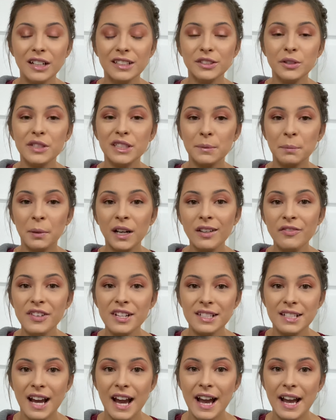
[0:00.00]
So it's a
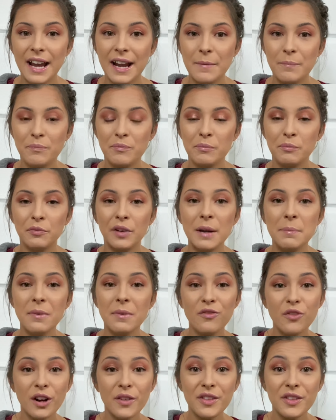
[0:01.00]
perfect time right before